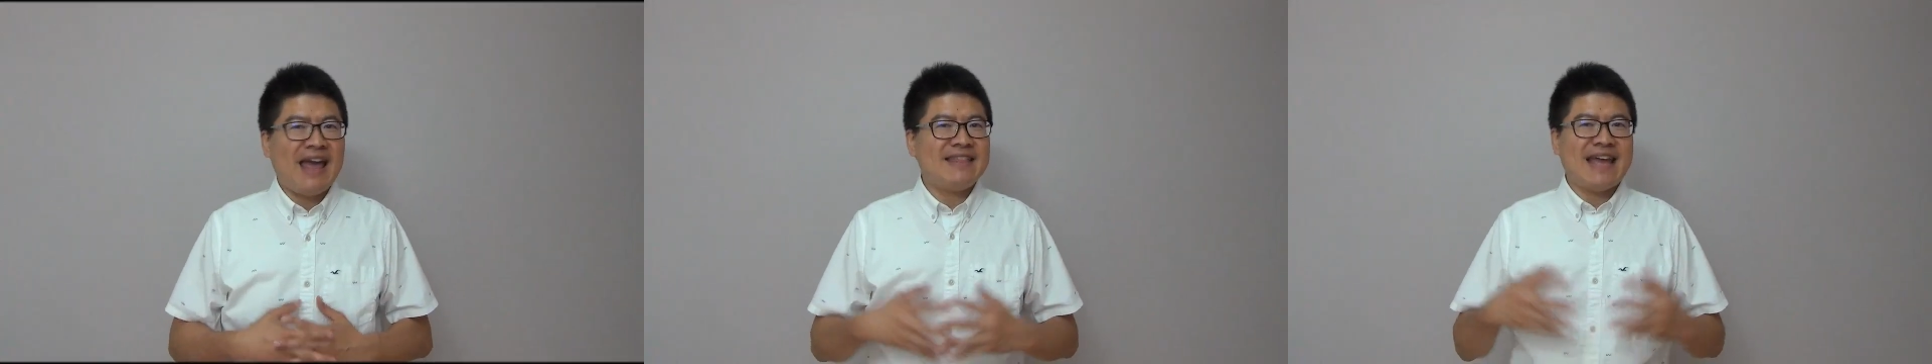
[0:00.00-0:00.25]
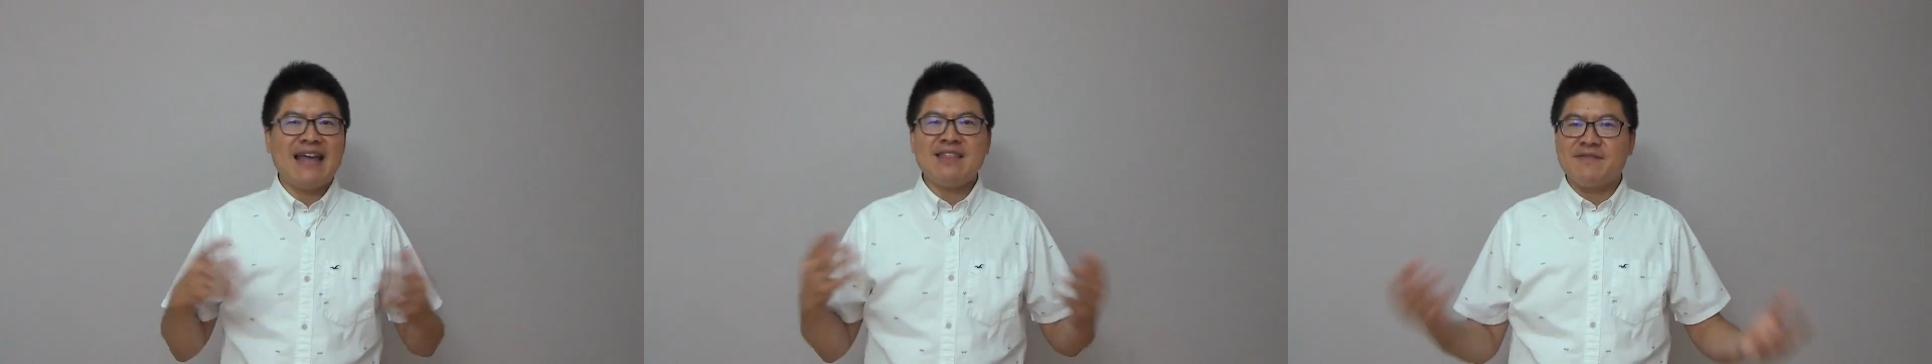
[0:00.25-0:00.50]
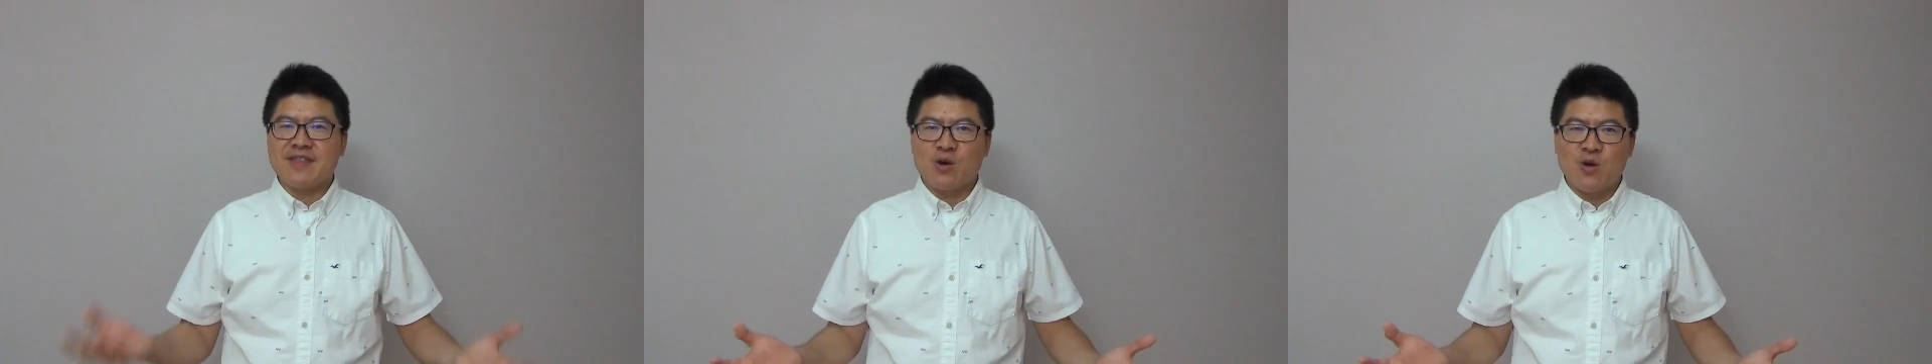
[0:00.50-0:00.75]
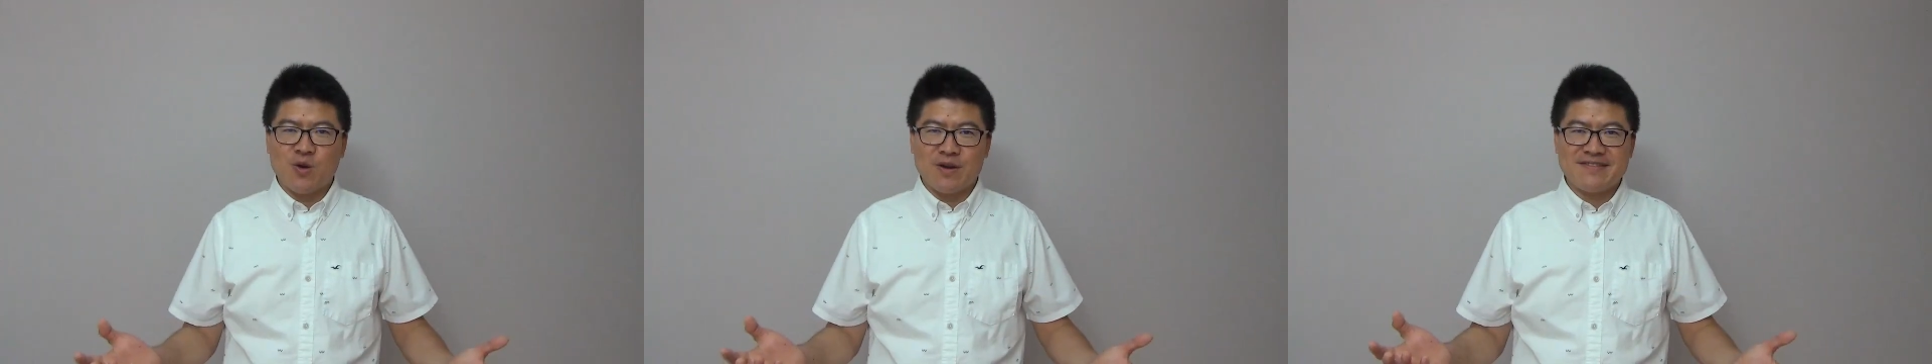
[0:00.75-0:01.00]
the end of the
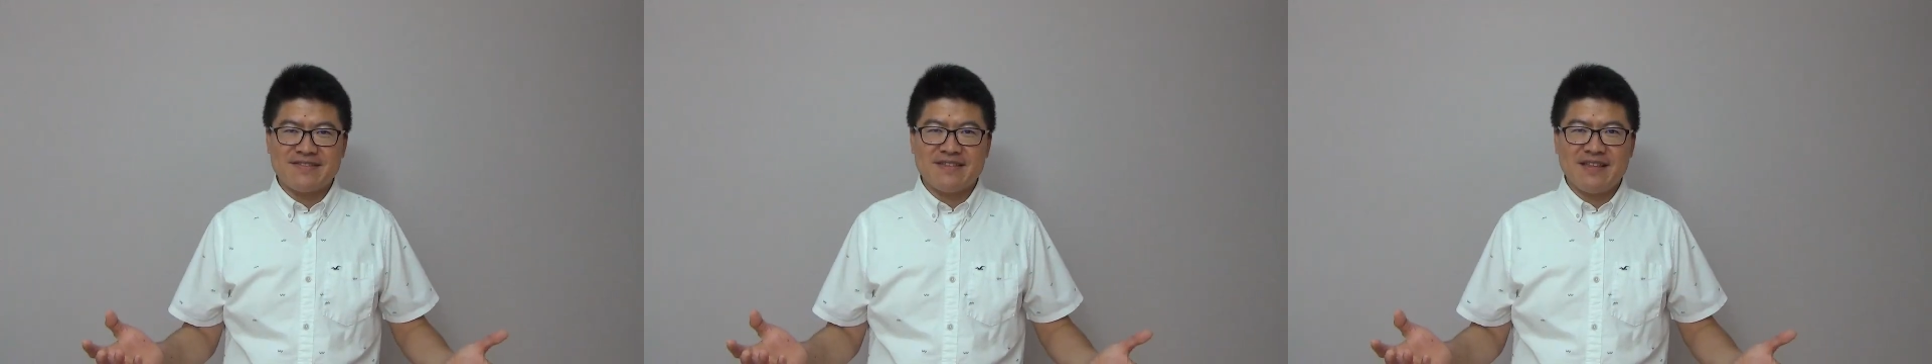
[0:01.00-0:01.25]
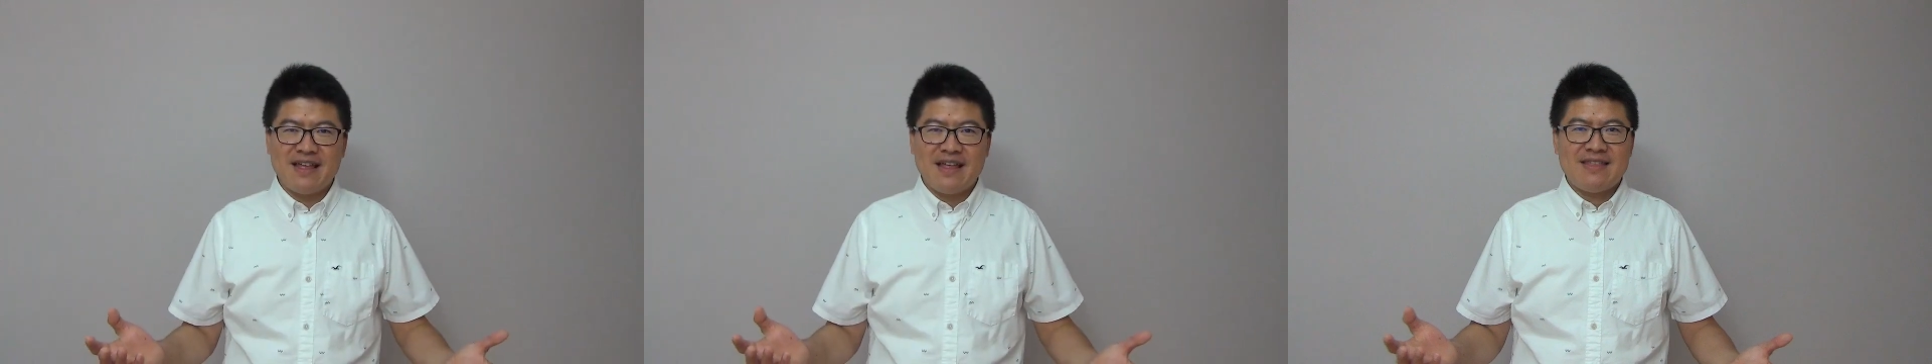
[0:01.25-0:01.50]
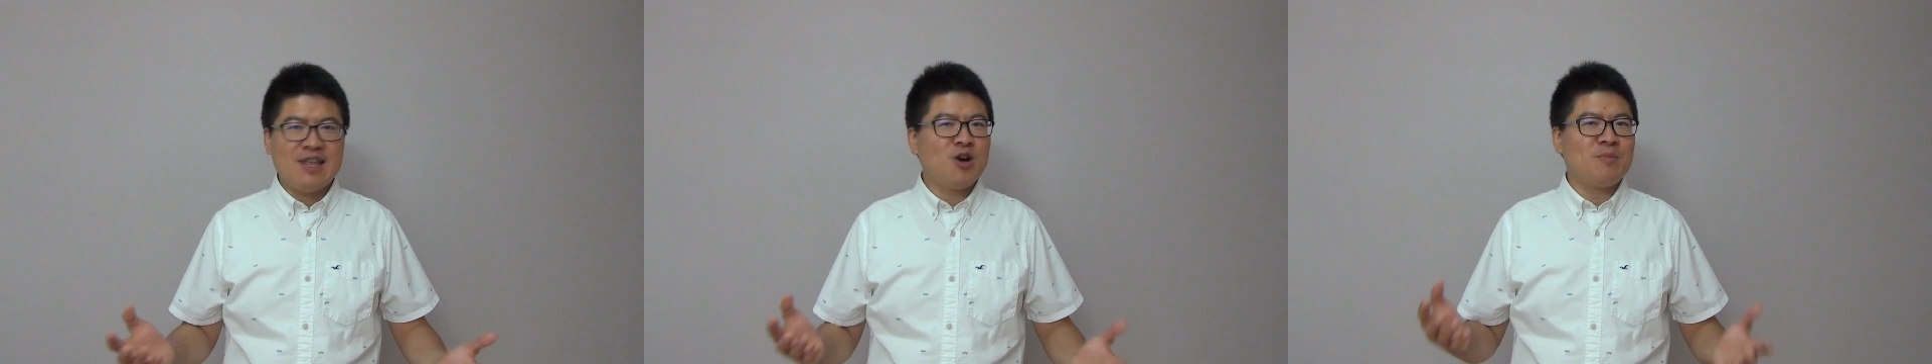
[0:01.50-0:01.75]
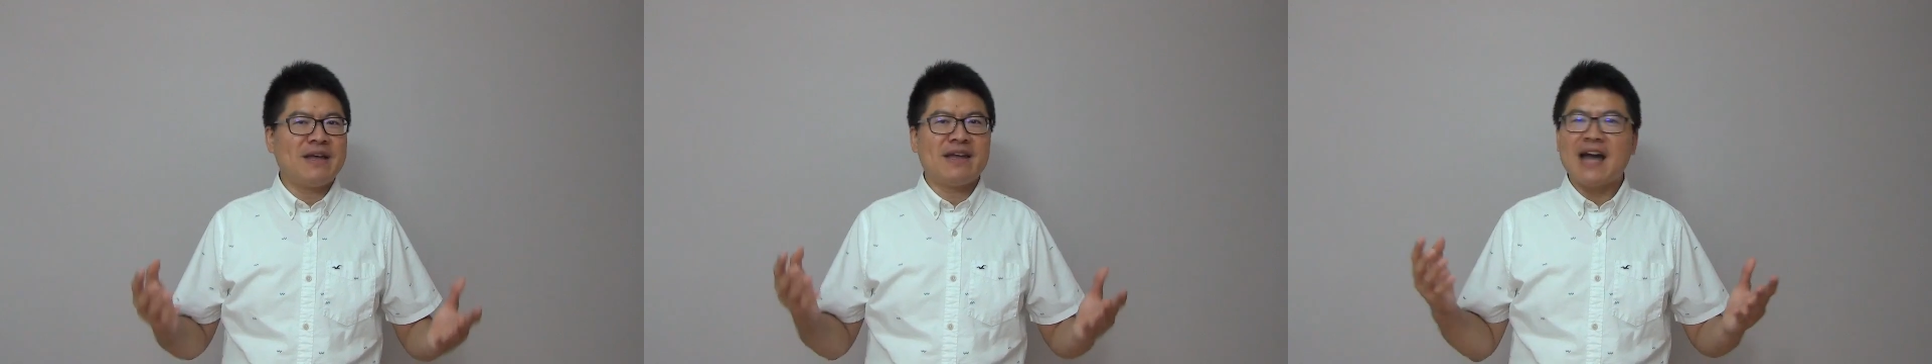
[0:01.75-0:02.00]
course, they will
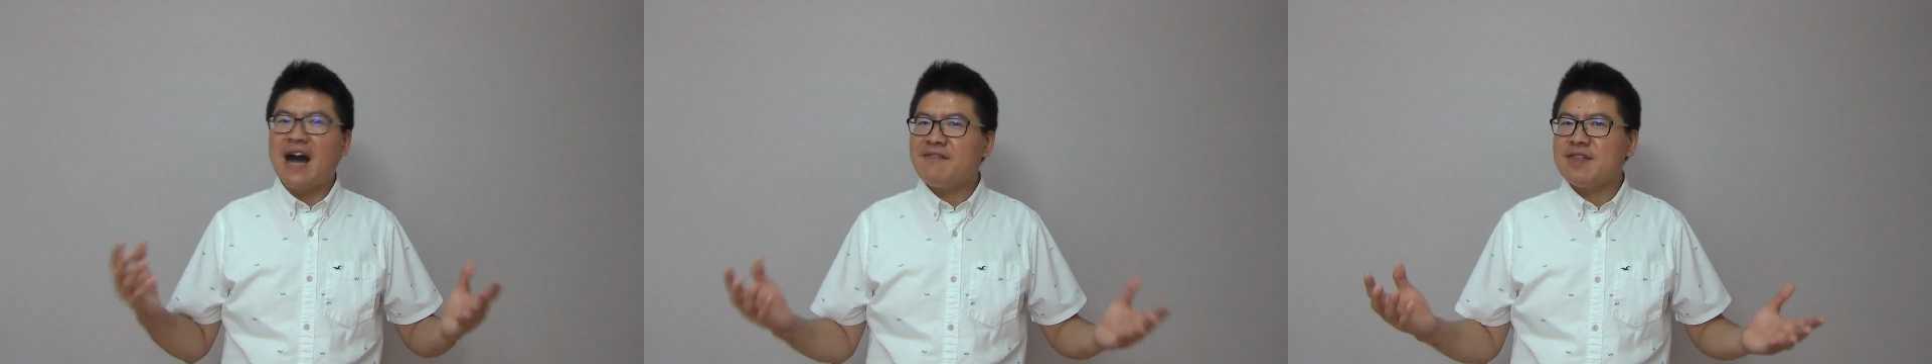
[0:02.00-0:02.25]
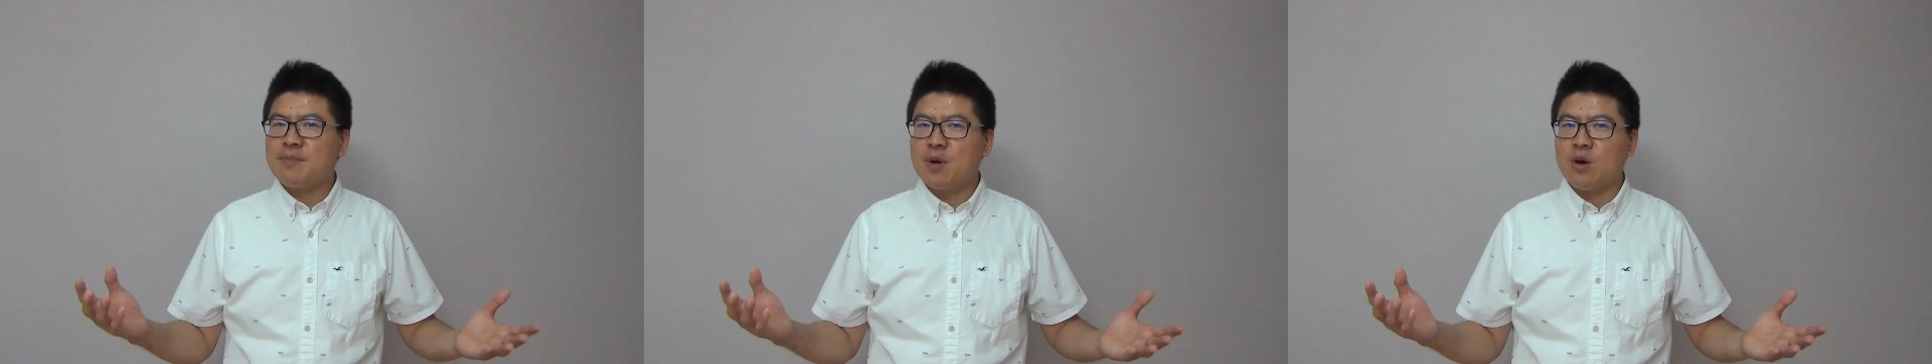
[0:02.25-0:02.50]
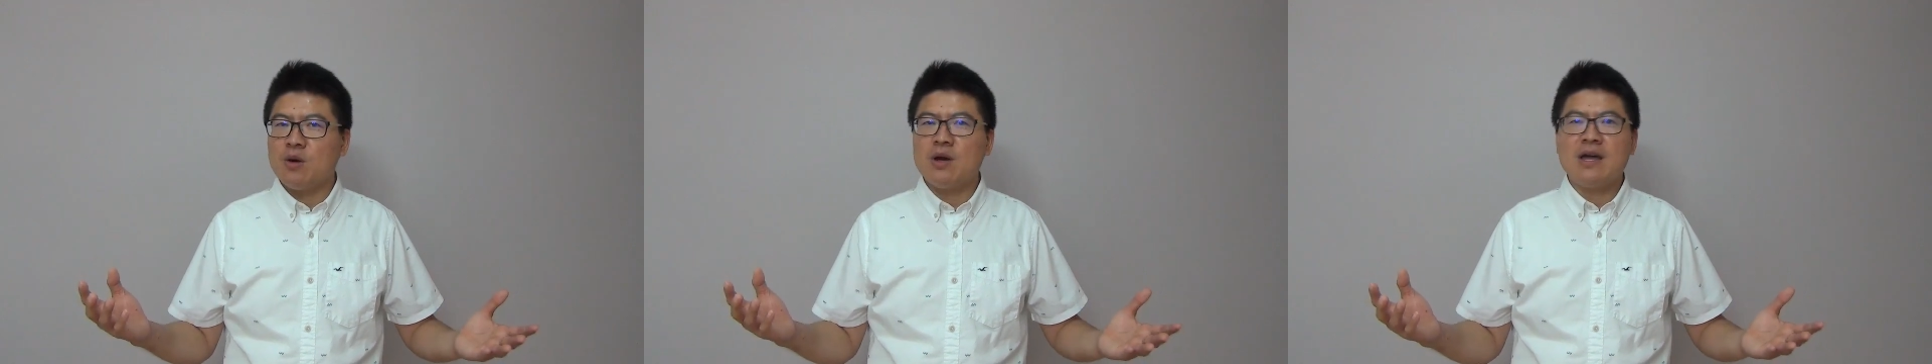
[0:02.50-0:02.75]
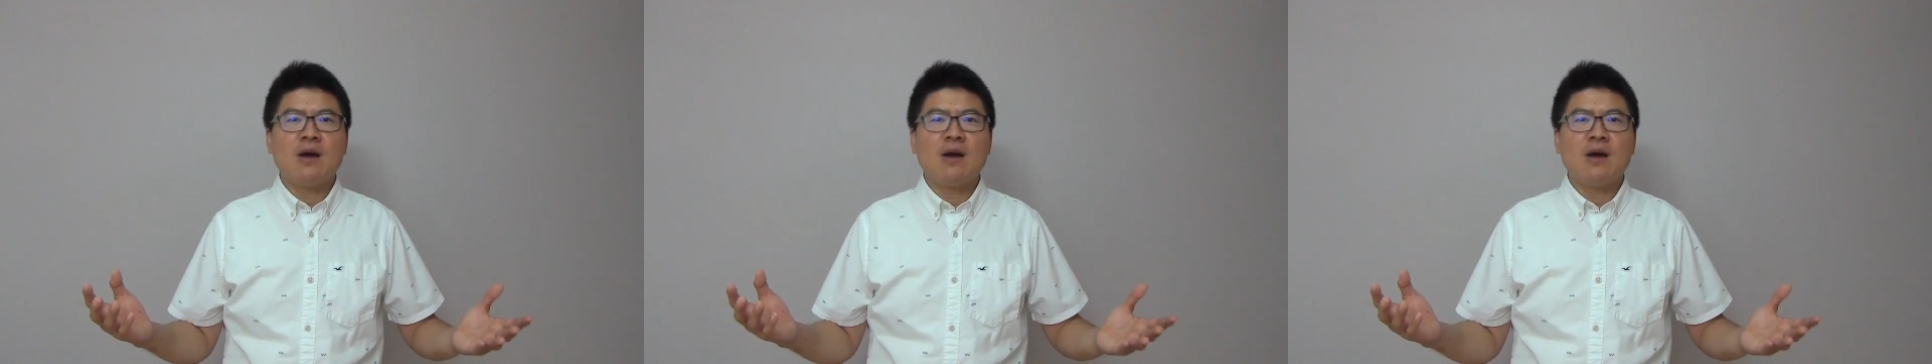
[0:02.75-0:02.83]
be comfortable